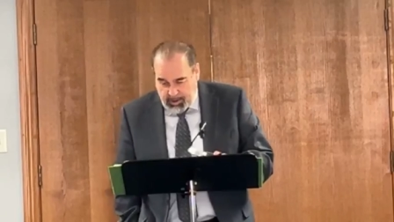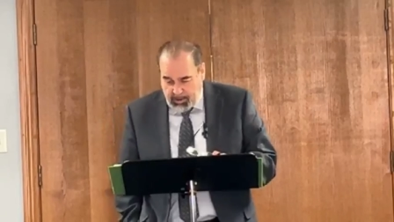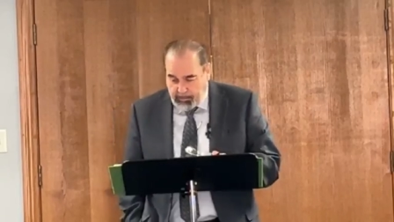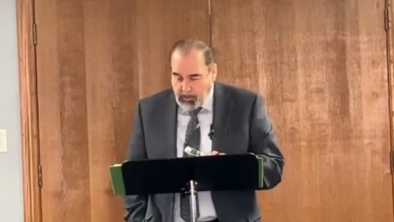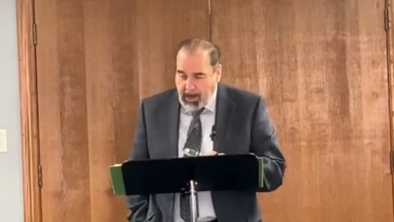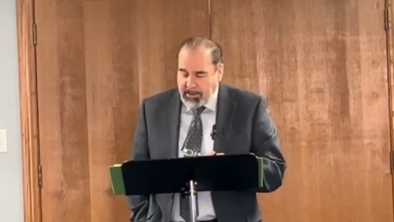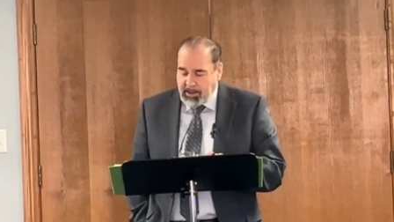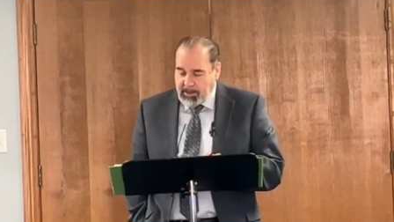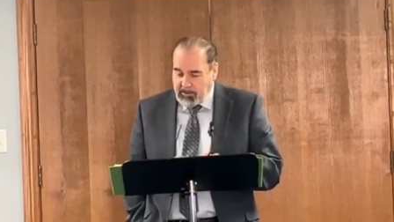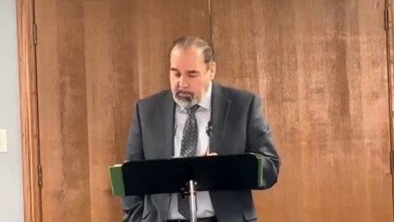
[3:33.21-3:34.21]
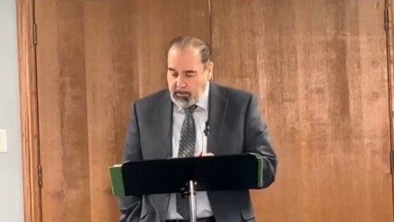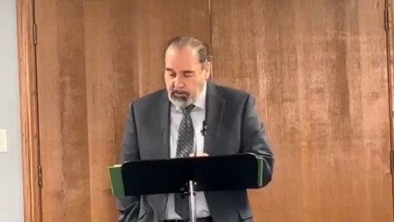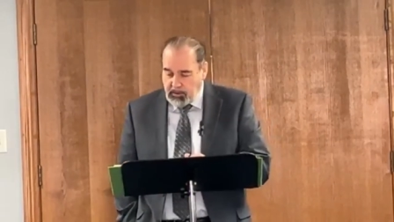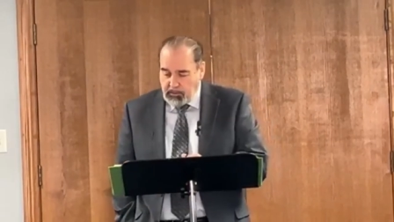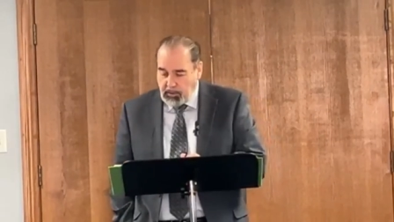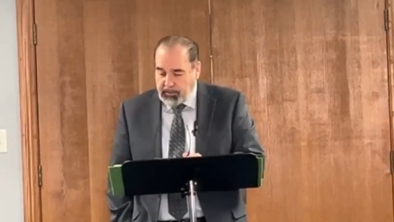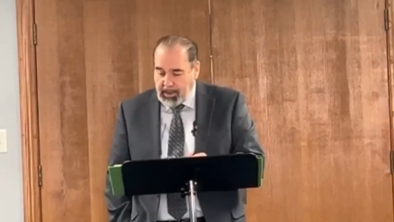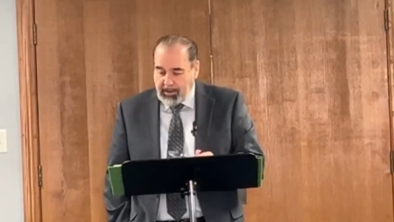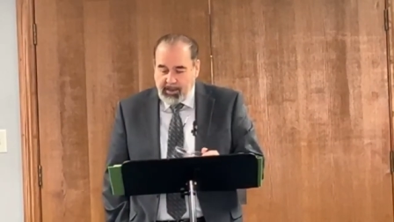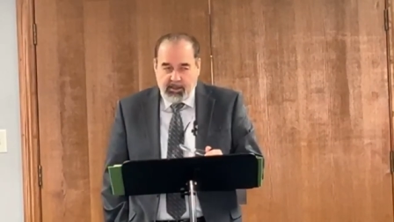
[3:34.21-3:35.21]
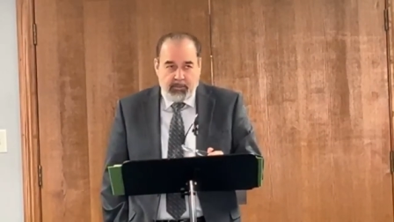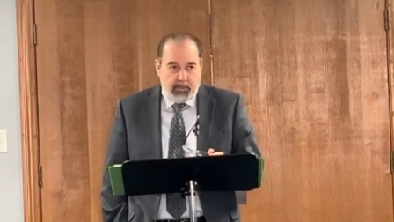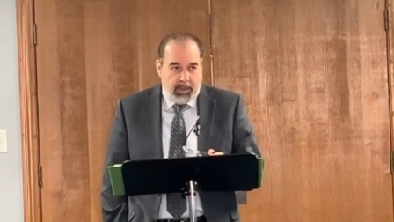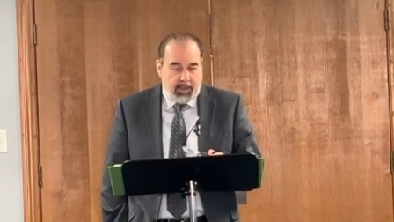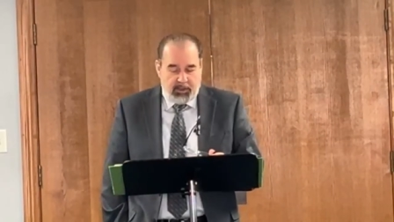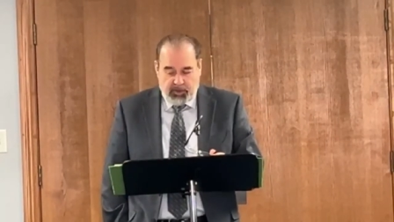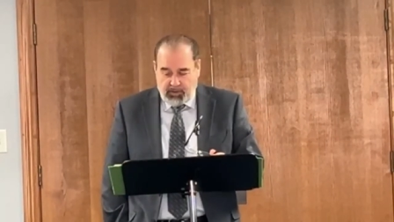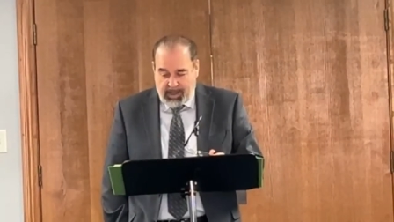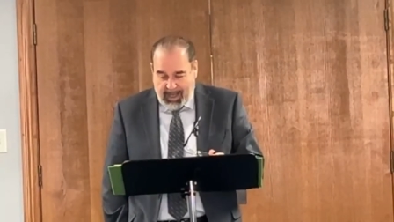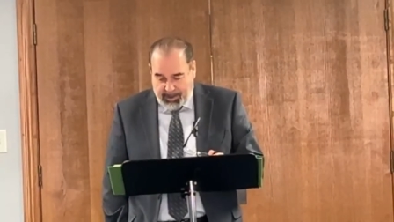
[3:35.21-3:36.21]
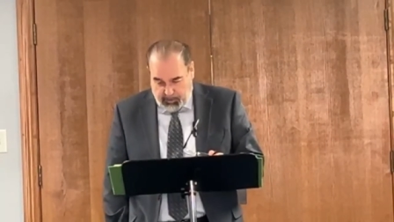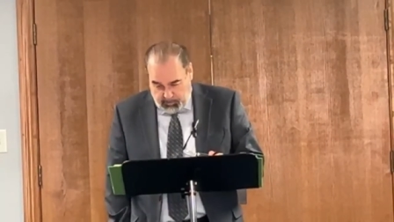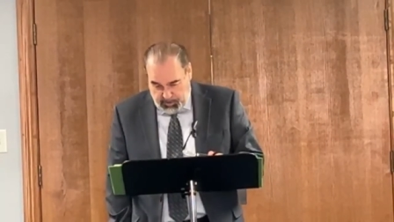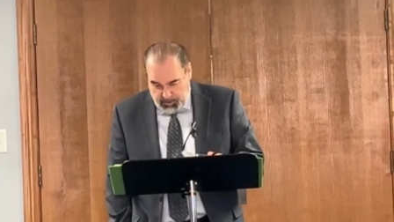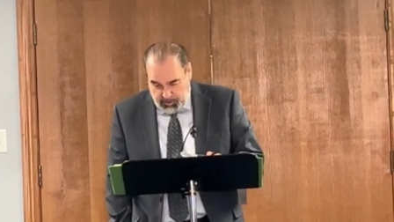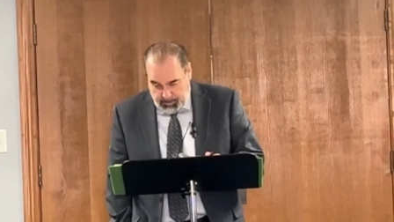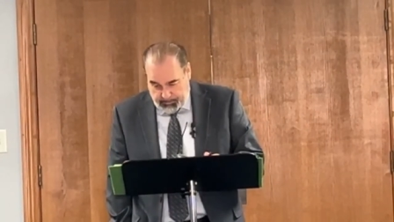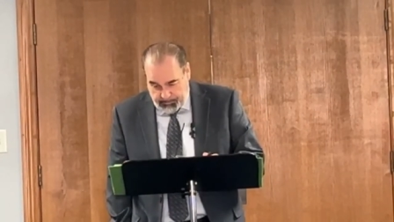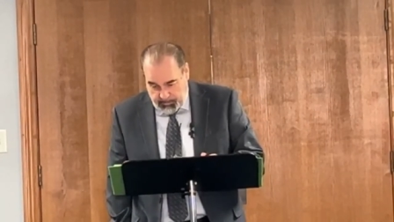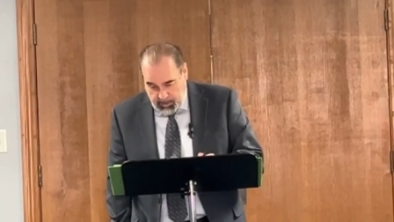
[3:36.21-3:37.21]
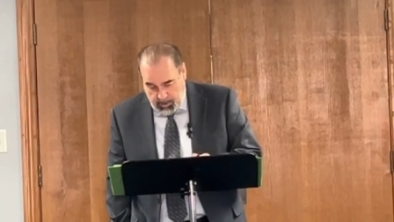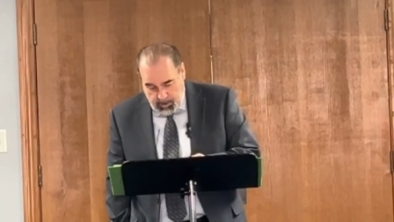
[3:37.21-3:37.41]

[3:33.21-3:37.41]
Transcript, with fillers: in the process of spiritual growth, that doesn't mean that you're not a Christian.